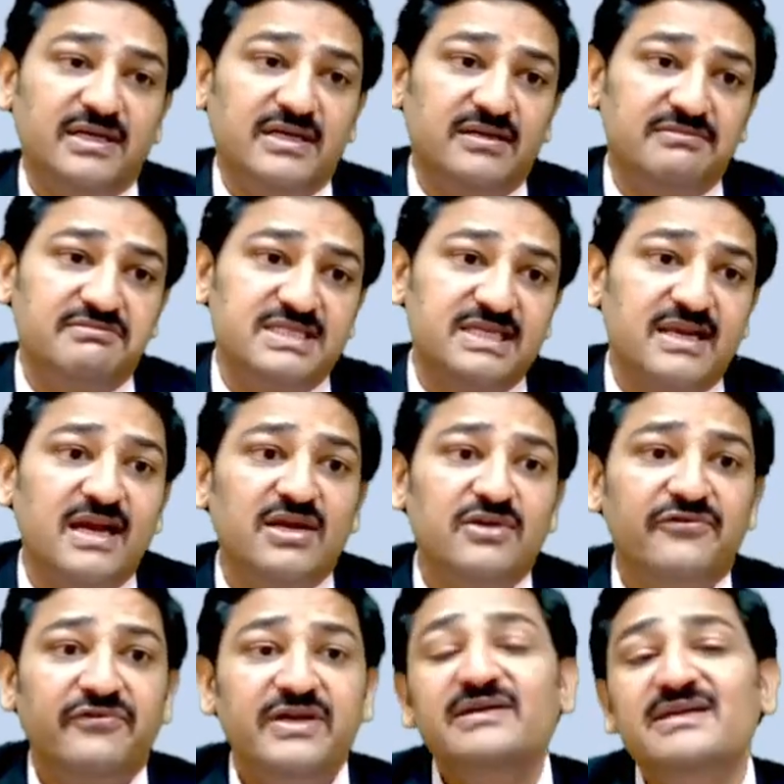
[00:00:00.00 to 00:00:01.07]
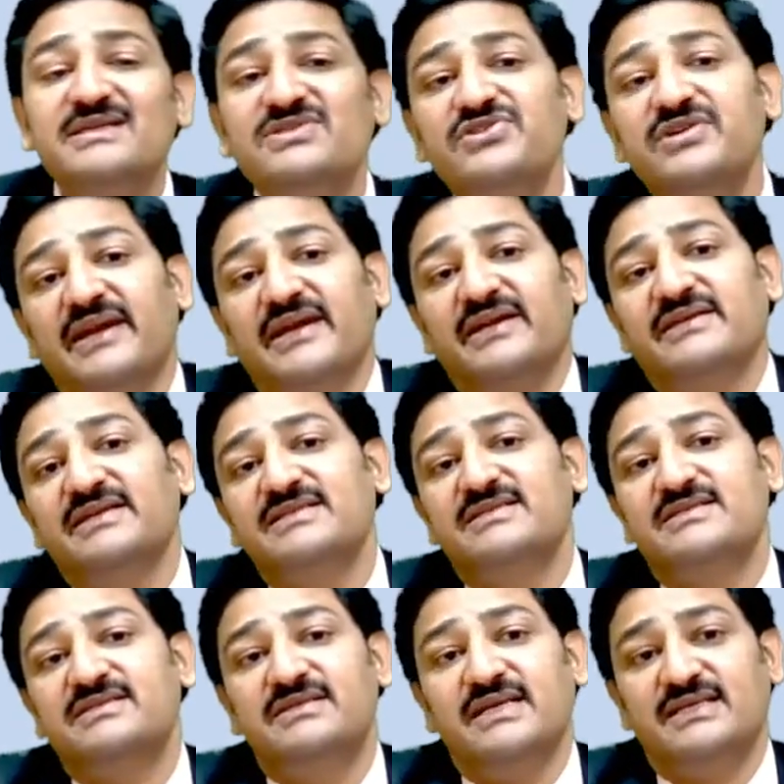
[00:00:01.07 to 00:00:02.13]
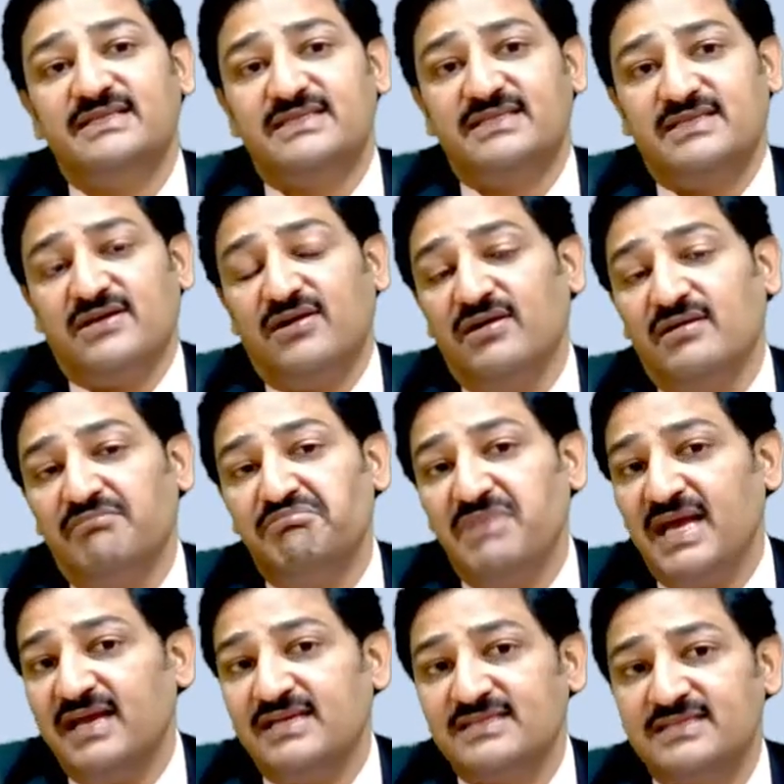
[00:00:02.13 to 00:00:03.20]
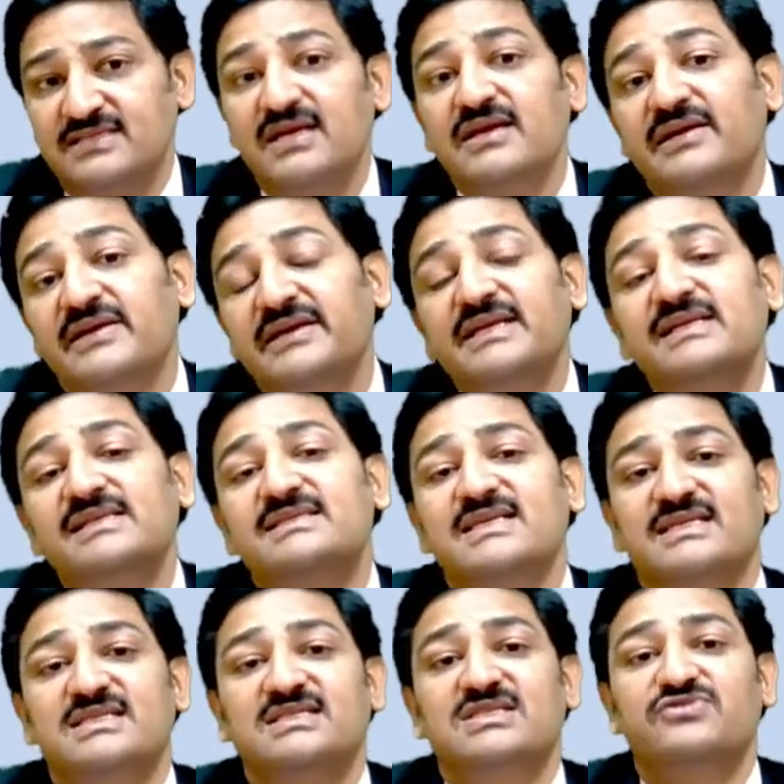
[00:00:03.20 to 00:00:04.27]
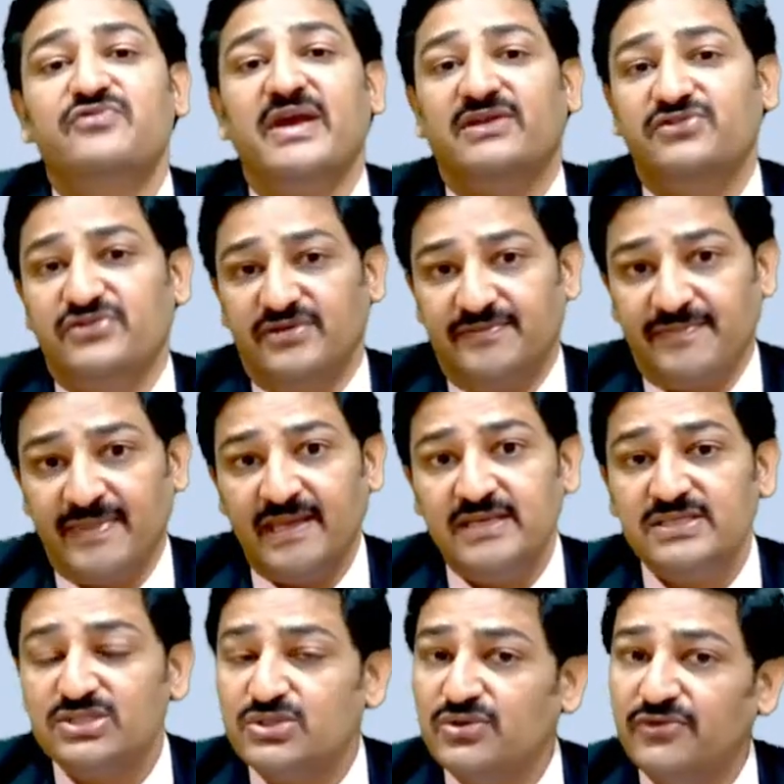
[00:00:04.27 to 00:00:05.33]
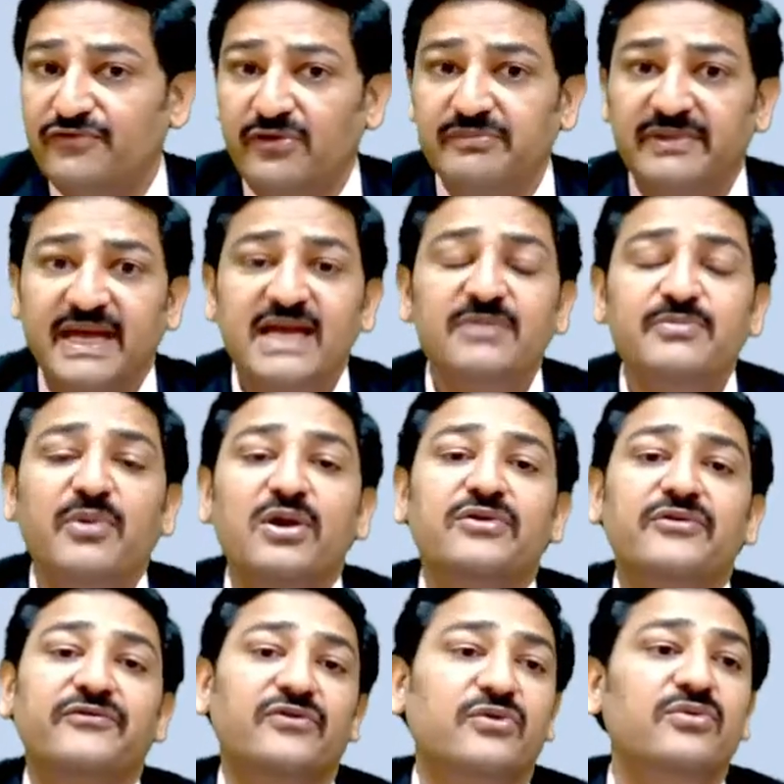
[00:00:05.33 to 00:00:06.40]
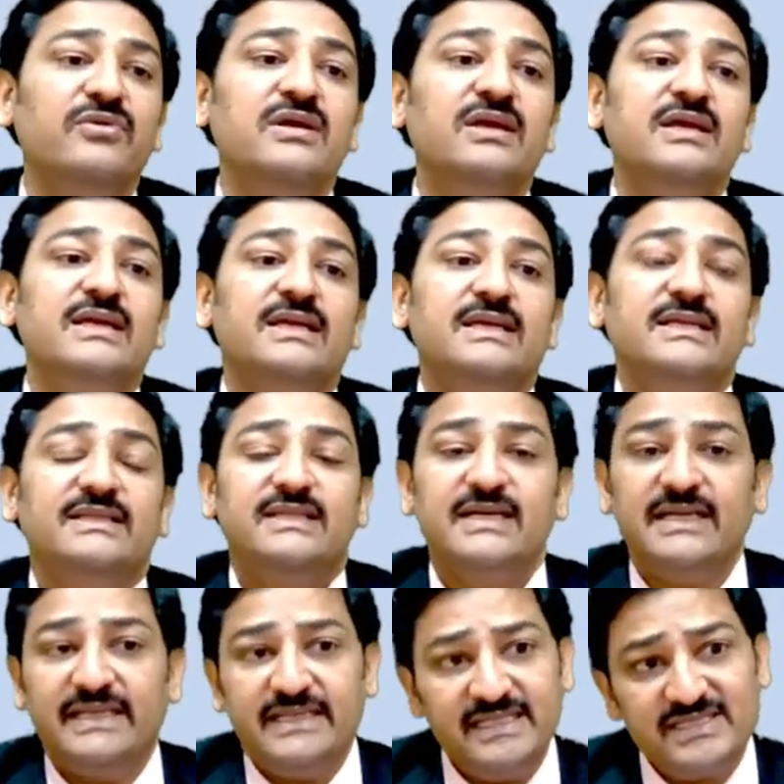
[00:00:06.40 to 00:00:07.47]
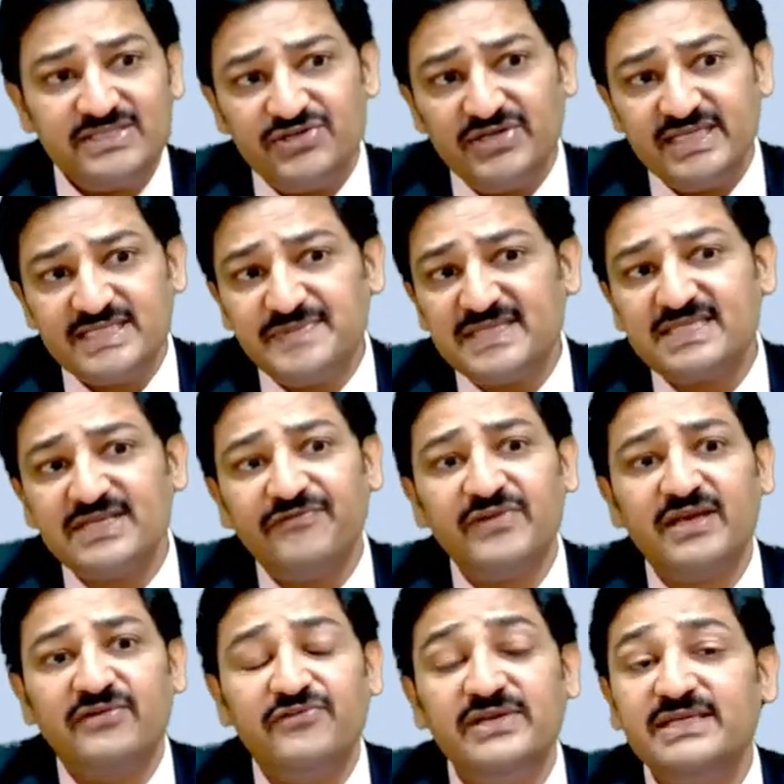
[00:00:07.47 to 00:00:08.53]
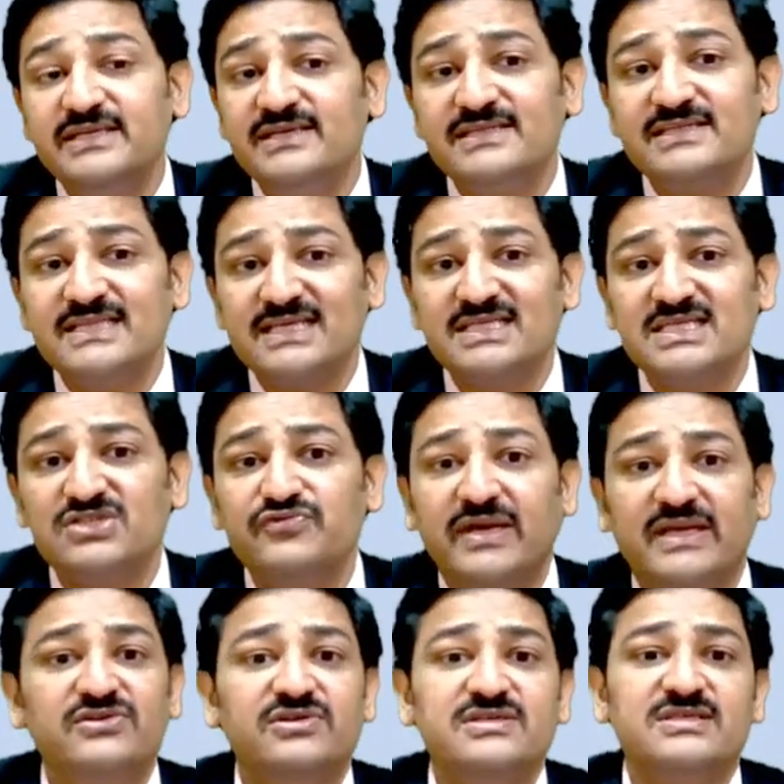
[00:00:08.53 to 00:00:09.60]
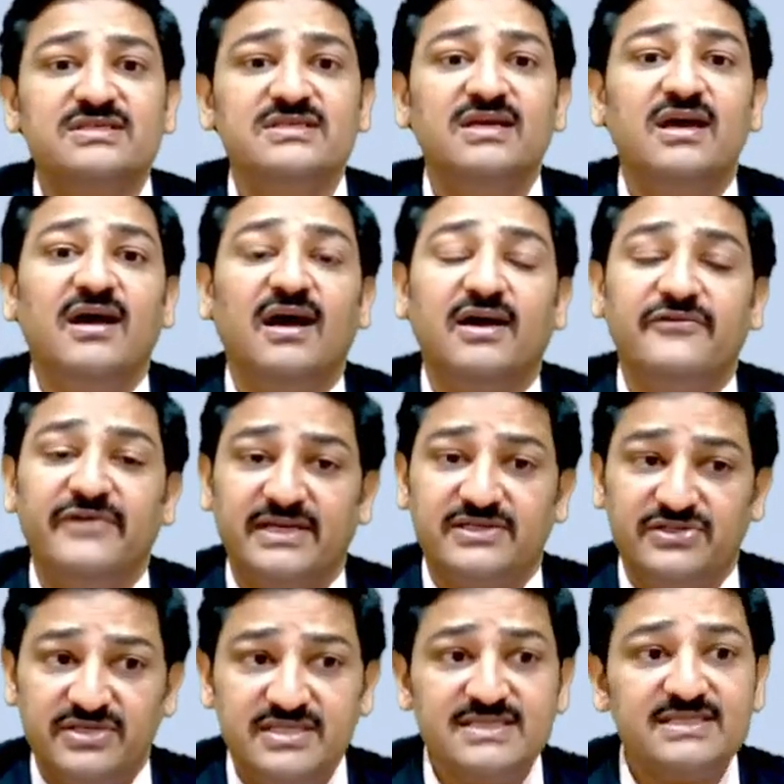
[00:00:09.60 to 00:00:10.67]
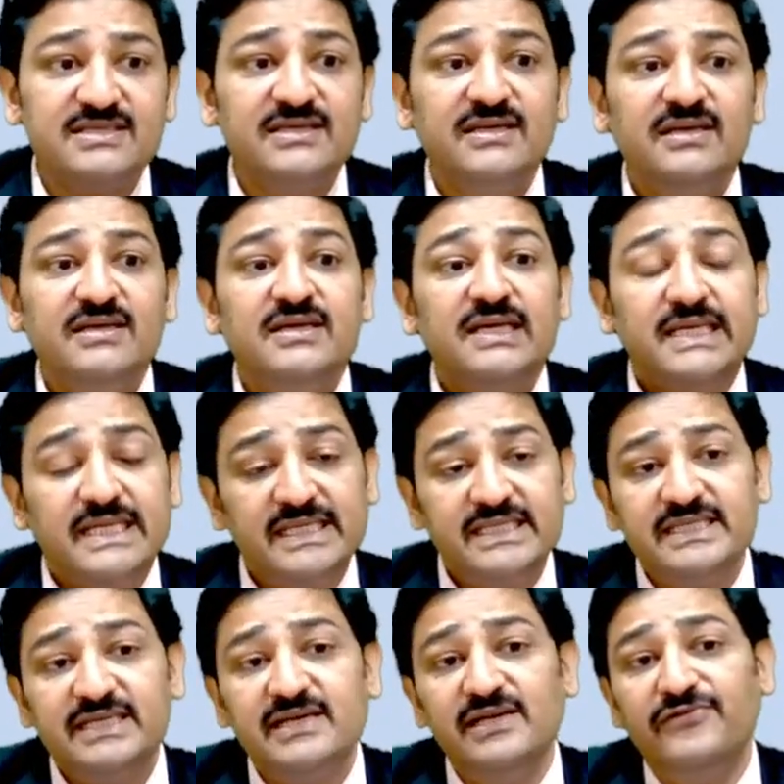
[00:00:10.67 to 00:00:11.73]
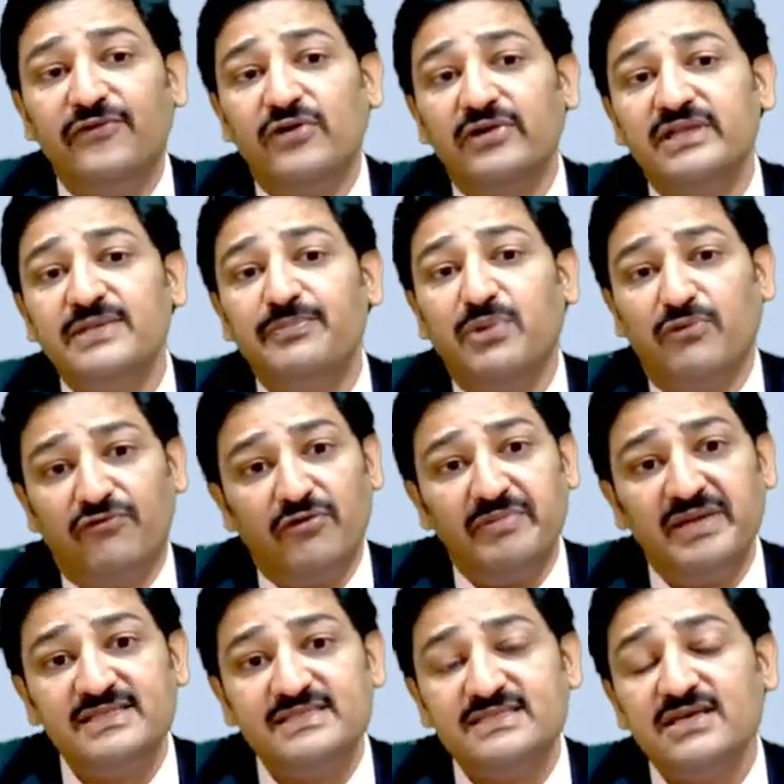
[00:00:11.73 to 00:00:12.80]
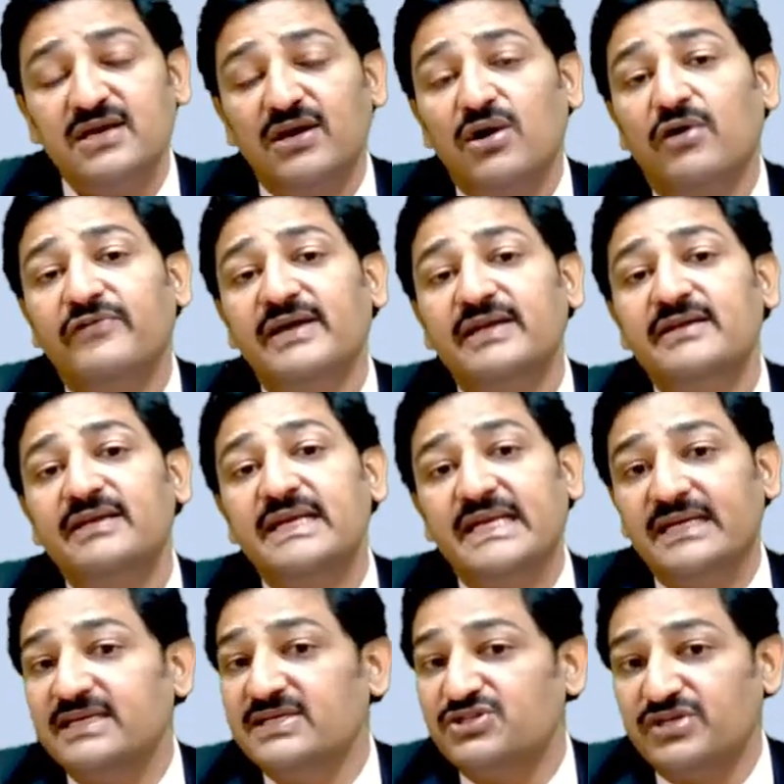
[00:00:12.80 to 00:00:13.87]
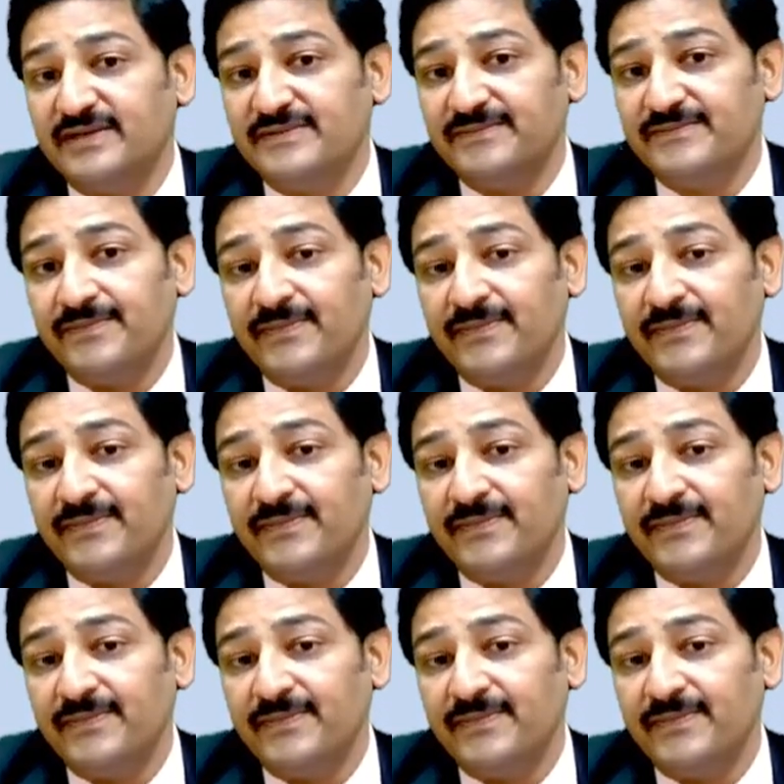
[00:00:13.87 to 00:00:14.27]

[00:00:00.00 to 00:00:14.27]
it's a kind of industry characteristics as critical success factor. So, from that point of view, the industry specific critical success factors are factors critical for the performance of an industry.